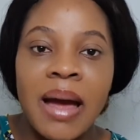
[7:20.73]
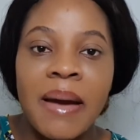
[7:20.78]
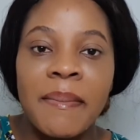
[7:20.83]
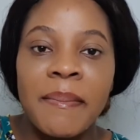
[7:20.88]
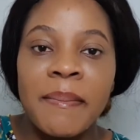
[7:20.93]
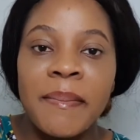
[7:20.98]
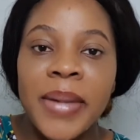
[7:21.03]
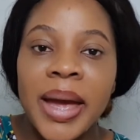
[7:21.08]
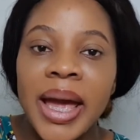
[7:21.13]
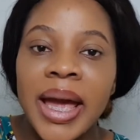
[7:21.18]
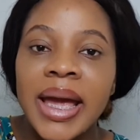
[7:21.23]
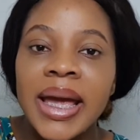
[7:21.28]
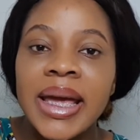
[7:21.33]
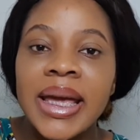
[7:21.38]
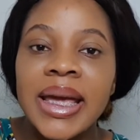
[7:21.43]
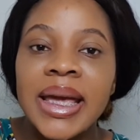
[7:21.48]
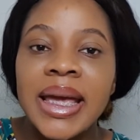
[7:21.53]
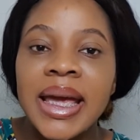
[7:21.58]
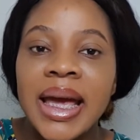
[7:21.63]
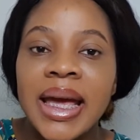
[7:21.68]
Mee
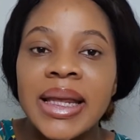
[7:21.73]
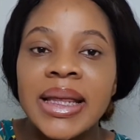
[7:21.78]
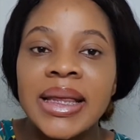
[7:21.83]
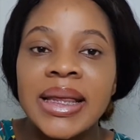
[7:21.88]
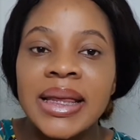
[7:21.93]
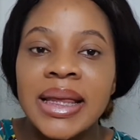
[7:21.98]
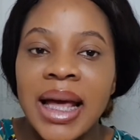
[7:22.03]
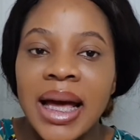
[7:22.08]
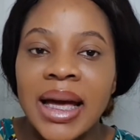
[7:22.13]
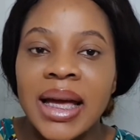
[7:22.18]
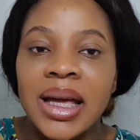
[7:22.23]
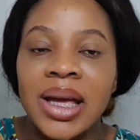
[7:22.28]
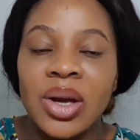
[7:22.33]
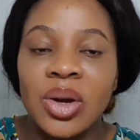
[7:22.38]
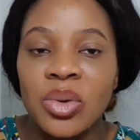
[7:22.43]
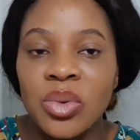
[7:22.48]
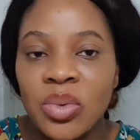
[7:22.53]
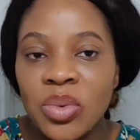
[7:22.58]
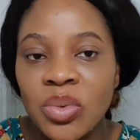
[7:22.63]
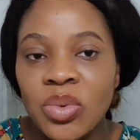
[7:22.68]
ihe m
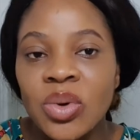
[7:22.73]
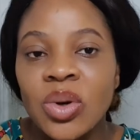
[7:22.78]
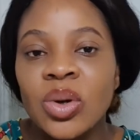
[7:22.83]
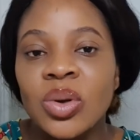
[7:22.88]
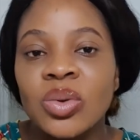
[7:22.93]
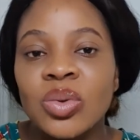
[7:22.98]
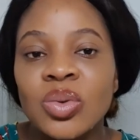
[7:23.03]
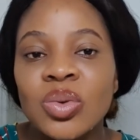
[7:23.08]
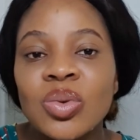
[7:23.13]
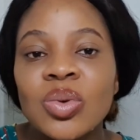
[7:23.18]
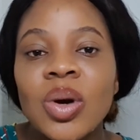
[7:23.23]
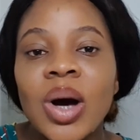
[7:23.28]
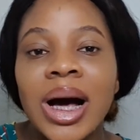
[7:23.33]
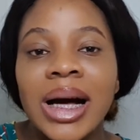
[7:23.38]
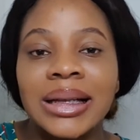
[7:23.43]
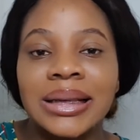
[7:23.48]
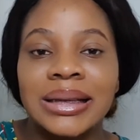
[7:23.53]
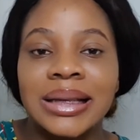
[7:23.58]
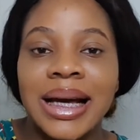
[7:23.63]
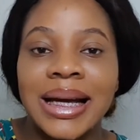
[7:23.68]
na-ekwu. Do
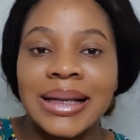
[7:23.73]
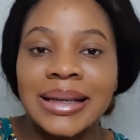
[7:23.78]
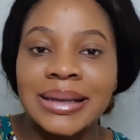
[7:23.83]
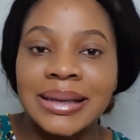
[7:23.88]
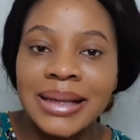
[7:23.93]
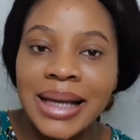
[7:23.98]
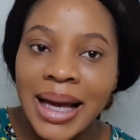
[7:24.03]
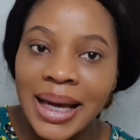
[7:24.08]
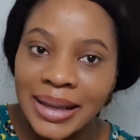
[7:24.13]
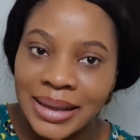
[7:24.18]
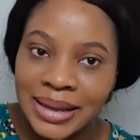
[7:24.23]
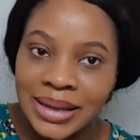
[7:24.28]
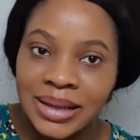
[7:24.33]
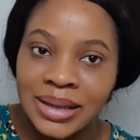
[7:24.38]
as I said.